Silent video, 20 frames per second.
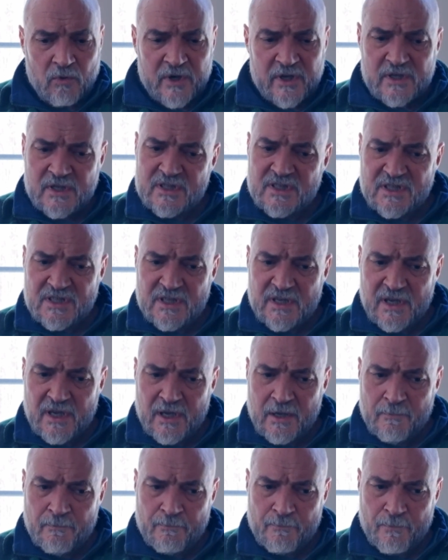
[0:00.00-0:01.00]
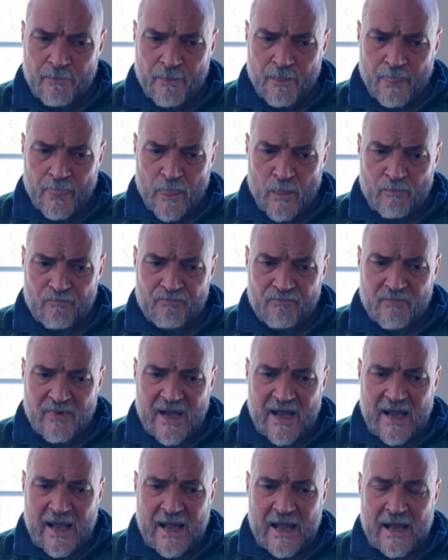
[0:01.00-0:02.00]
I wanted to see
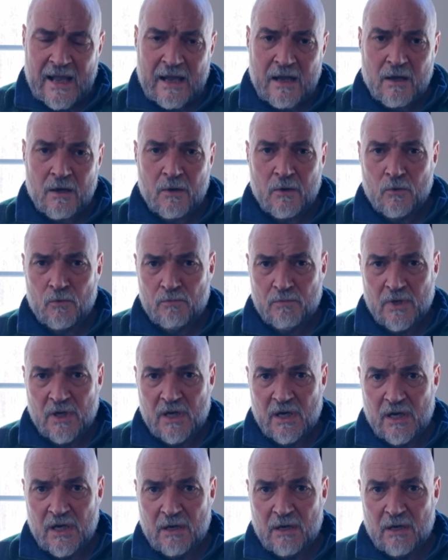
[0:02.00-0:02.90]
how